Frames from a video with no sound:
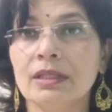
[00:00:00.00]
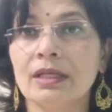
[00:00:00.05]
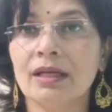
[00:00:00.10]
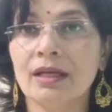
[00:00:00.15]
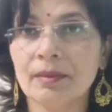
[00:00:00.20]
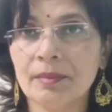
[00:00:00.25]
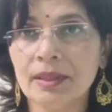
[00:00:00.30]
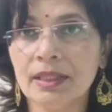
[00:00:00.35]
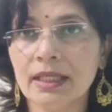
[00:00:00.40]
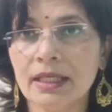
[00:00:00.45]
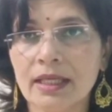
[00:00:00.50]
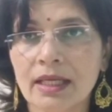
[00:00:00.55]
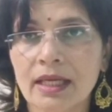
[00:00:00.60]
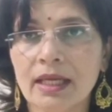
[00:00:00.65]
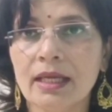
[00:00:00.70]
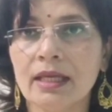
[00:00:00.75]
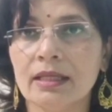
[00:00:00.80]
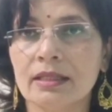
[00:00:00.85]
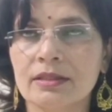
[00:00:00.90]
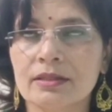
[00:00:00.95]

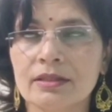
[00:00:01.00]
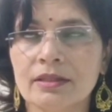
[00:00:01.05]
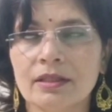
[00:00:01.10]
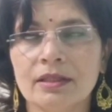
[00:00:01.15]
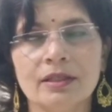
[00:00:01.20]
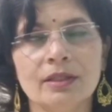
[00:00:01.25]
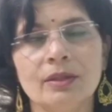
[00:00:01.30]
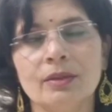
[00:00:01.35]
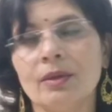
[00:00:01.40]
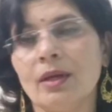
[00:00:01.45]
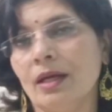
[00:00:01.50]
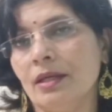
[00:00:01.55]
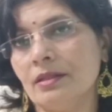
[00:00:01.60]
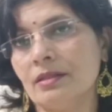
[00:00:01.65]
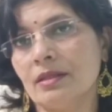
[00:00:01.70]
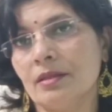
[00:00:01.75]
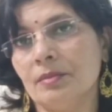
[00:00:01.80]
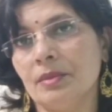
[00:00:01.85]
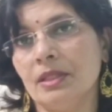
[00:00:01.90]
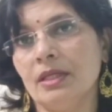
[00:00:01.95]
communicate, you
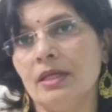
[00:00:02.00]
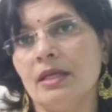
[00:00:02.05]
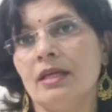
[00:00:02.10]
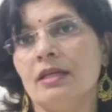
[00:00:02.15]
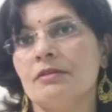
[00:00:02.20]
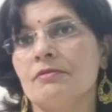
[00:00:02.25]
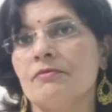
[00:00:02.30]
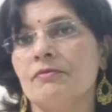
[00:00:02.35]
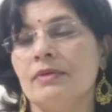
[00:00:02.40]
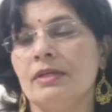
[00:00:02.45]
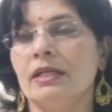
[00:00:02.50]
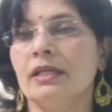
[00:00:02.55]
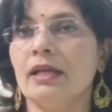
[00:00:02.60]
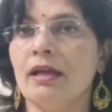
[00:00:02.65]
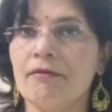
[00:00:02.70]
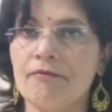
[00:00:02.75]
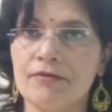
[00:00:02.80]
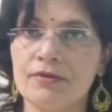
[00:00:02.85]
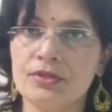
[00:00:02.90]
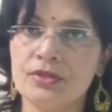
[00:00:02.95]
can't communicate very
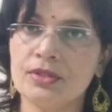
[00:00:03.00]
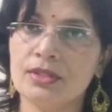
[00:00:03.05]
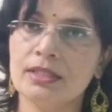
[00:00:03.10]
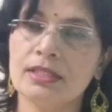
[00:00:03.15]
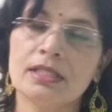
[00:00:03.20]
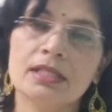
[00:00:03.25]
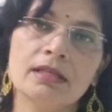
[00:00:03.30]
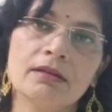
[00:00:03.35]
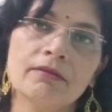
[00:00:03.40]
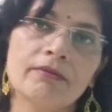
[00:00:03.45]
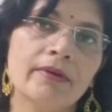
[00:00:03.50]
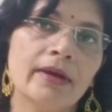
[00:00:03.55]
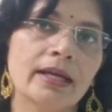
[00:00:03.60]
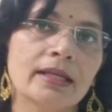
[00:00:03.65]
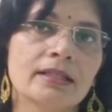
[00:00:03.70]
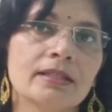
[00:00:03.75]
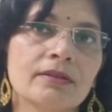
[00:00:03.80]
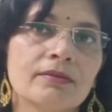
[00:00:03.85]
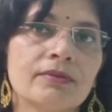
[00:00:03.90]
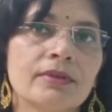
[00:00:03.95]
efficiently,
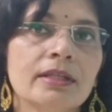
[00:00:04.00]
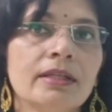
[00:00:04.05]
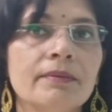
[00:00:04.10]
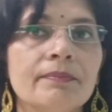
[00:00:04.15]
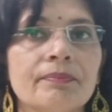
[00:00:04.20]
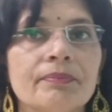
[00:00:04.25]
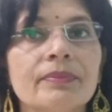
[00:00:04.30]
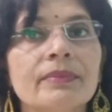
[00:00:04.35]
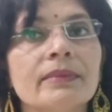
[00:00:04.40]
effectively,